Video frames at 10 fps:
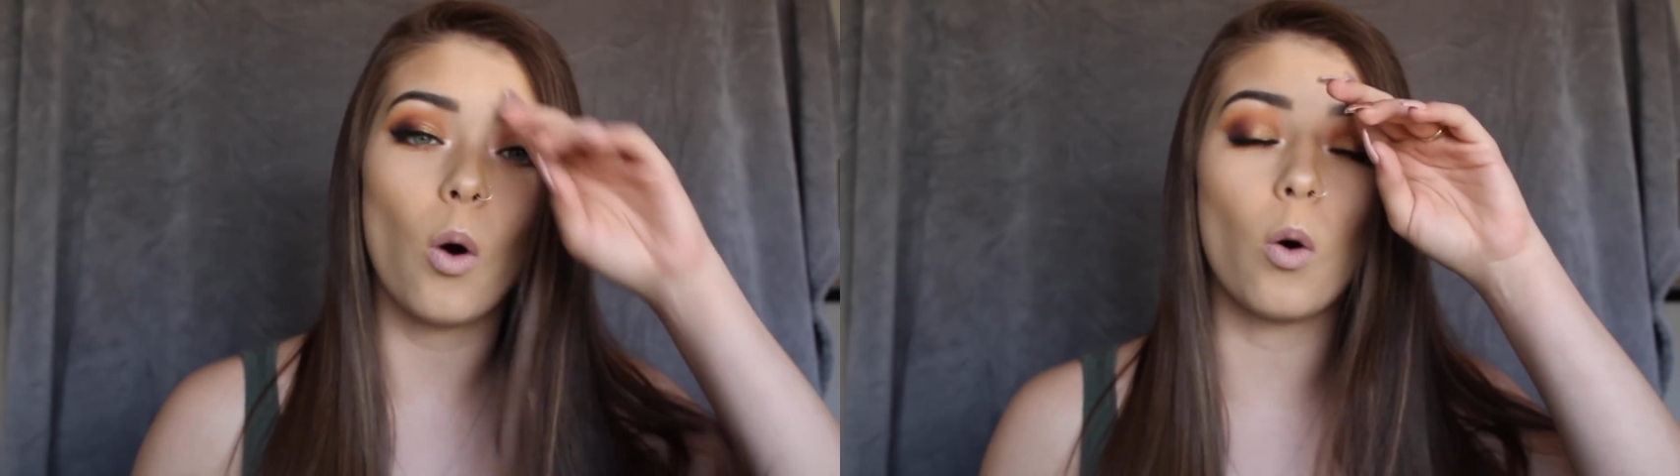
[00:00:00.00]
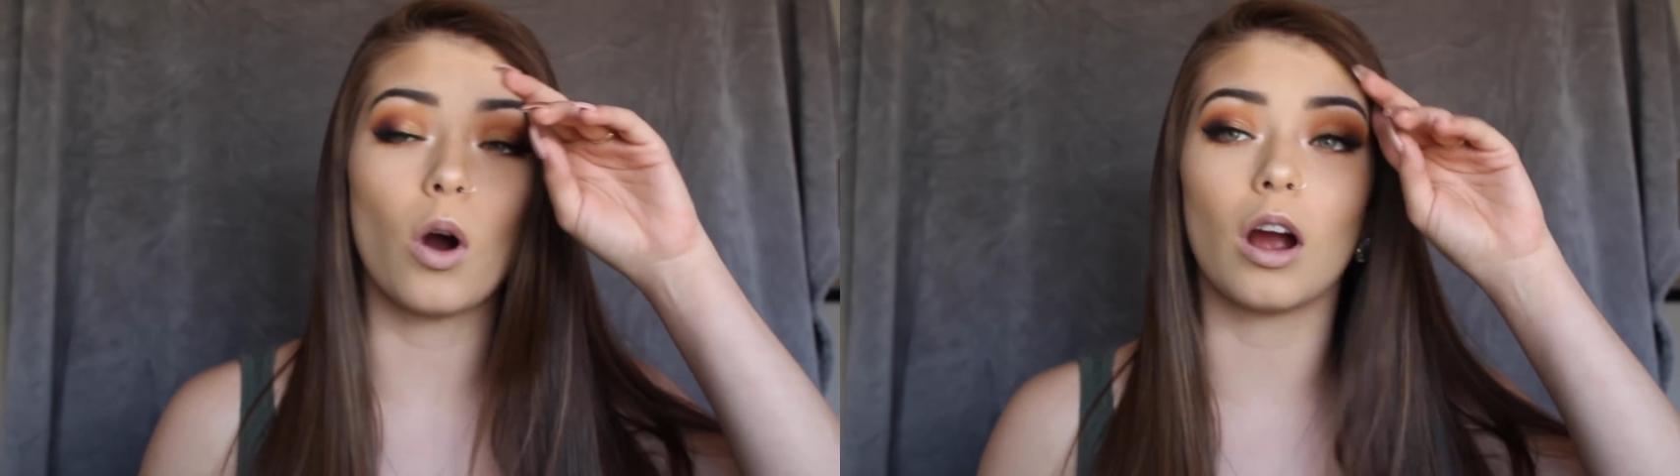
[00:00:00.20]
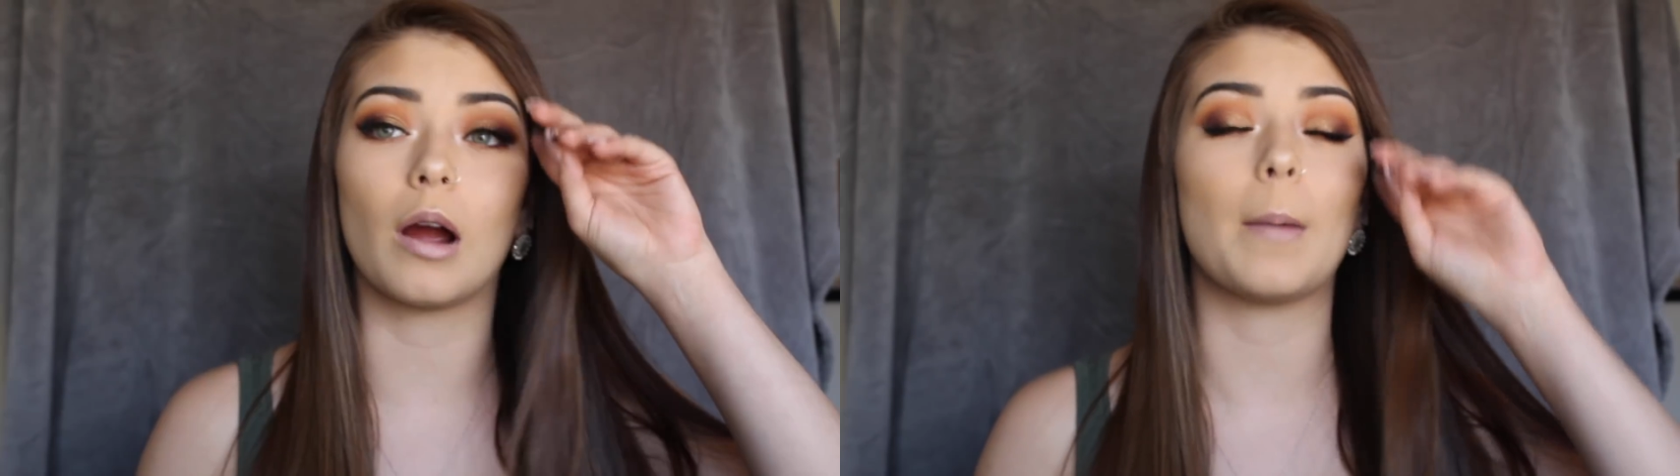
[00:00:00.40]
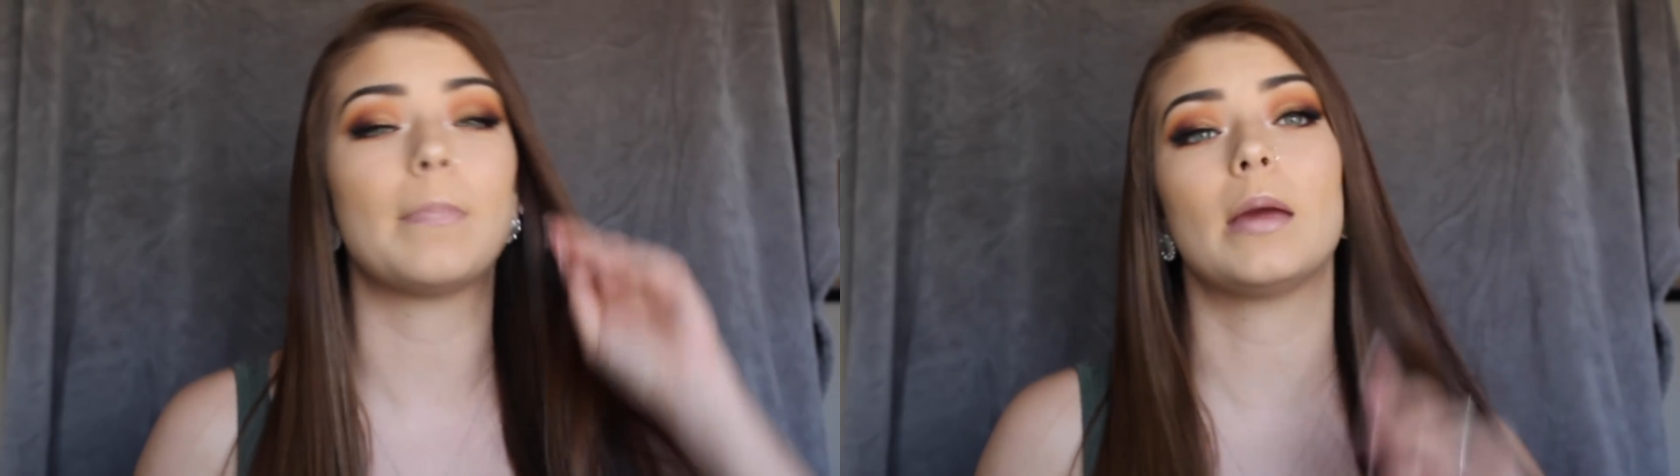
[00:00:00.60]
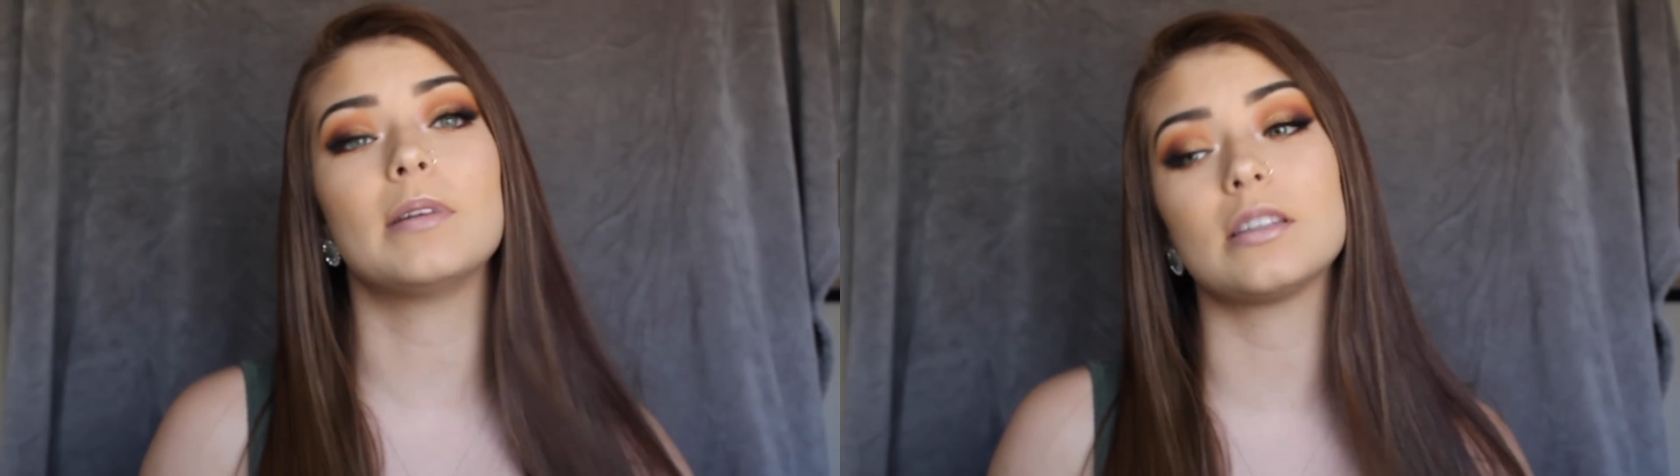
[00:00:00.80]
or
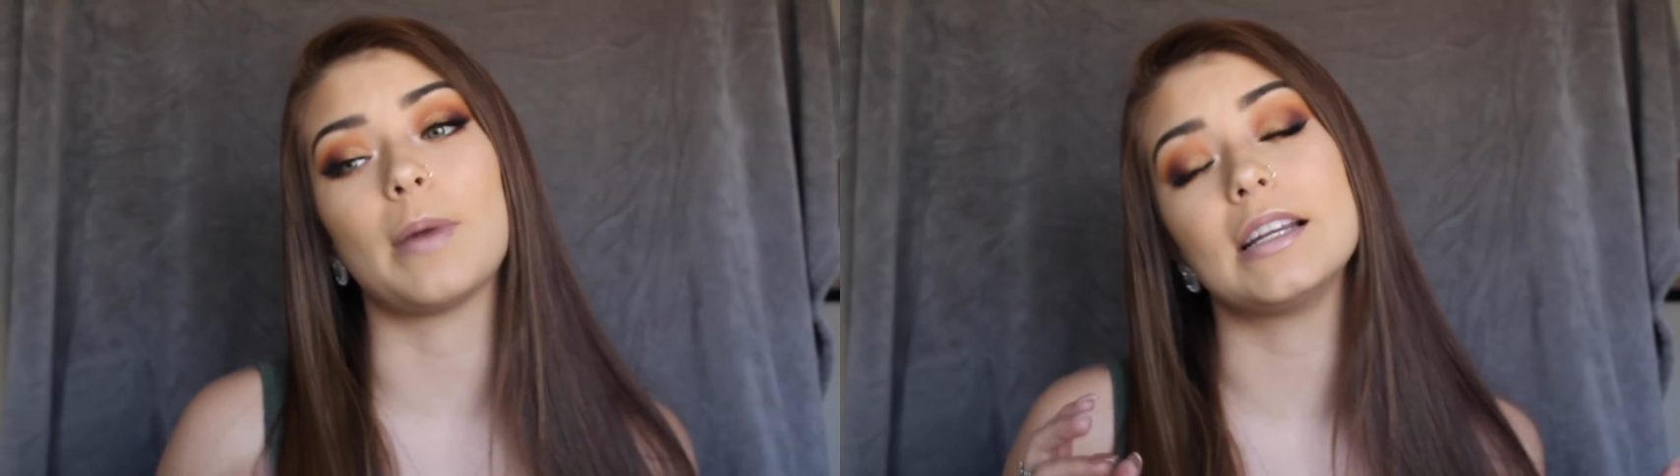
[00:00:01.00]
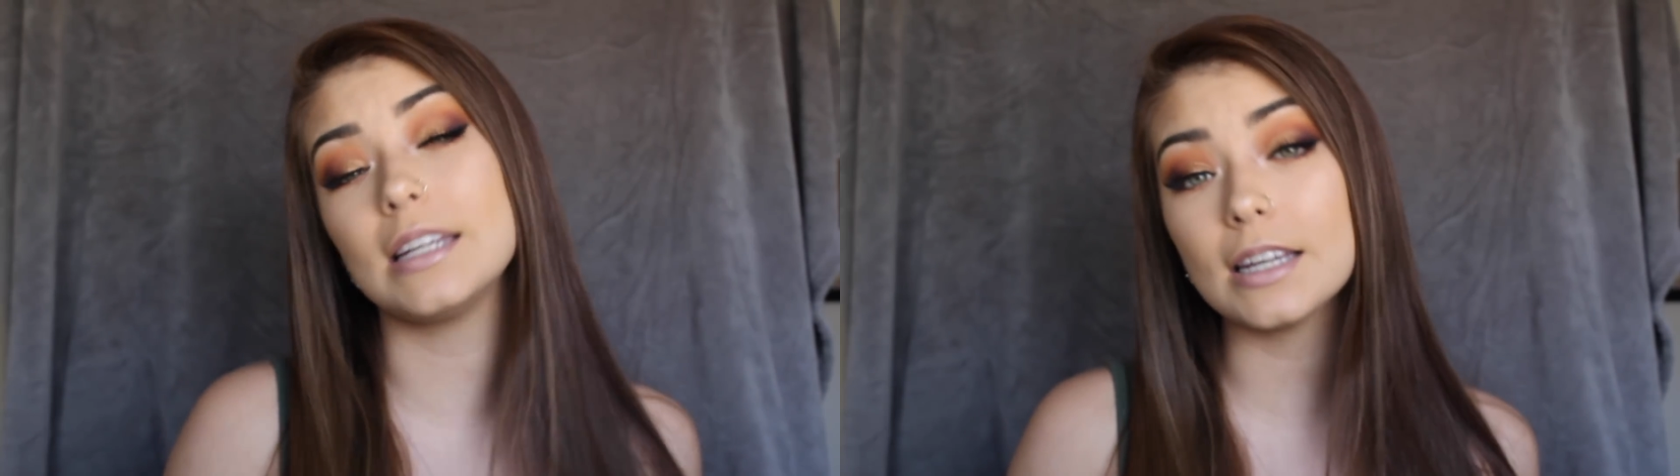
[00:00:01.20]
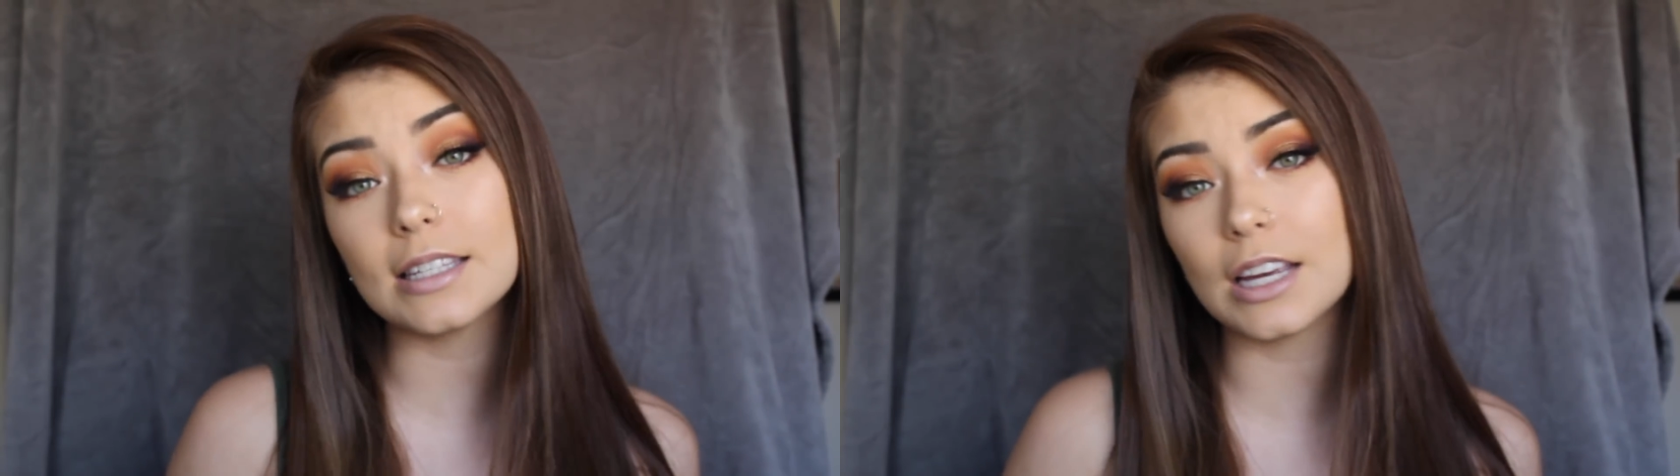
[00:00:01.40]
maybe some ideas